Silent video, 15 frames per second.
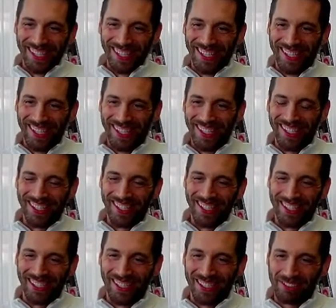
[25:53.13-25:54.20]

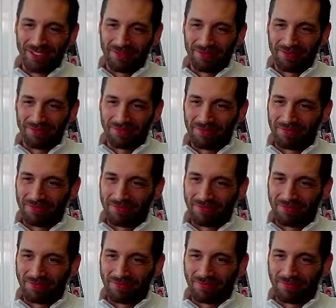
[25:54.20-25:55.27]

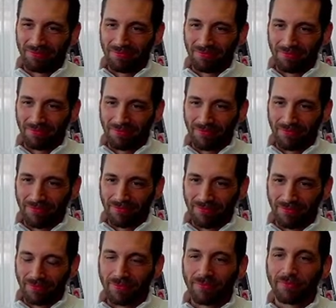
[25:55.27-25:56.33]

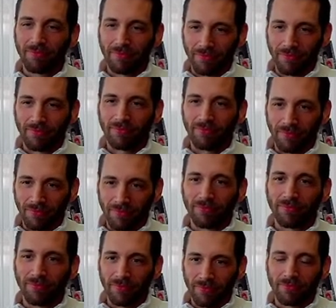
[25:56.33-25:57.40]

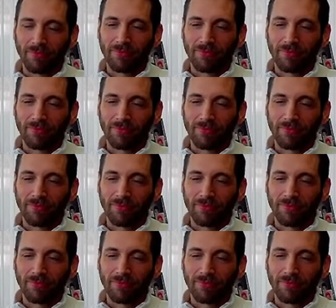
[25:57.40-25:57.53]
This person isn't speaking.